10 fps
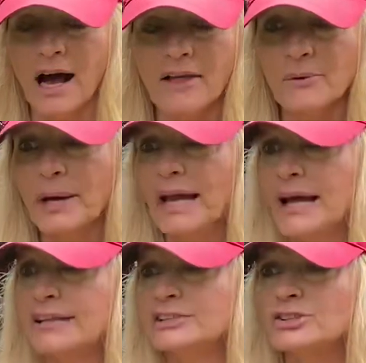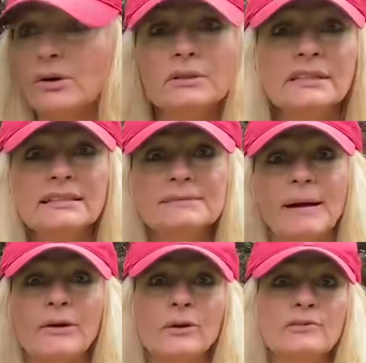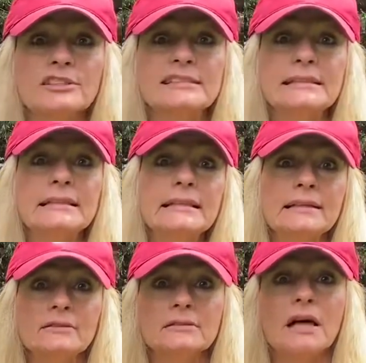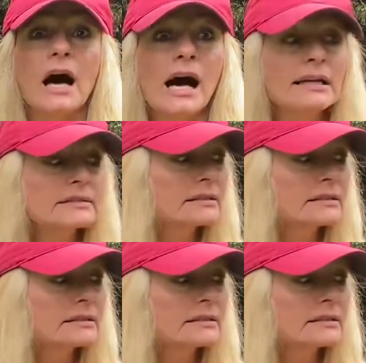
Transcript: The way I control it is by overseeding a lot